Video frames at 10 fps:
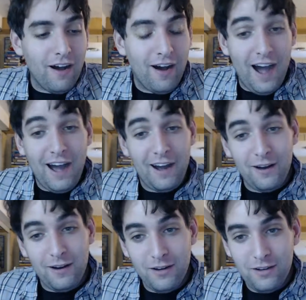Ha!
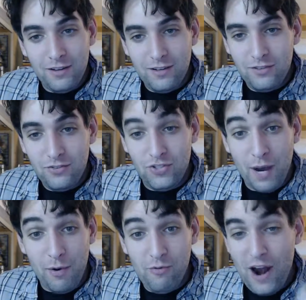
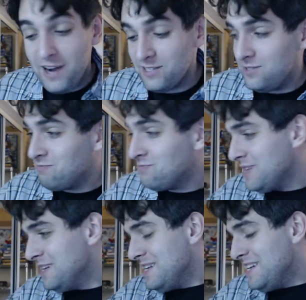Double rocks.
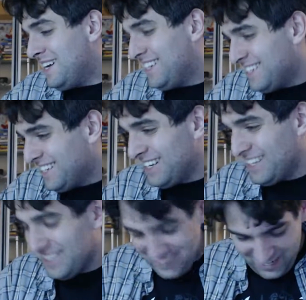
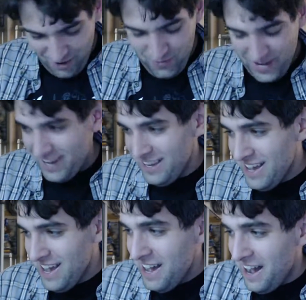Okay.
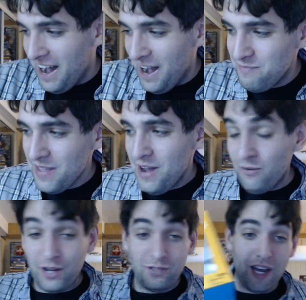
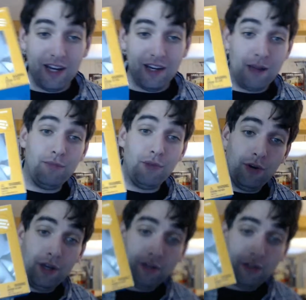We also got a
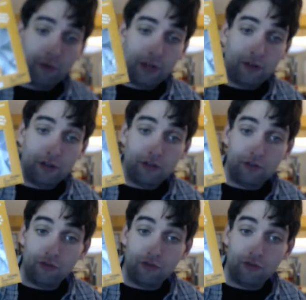Muni, so we could just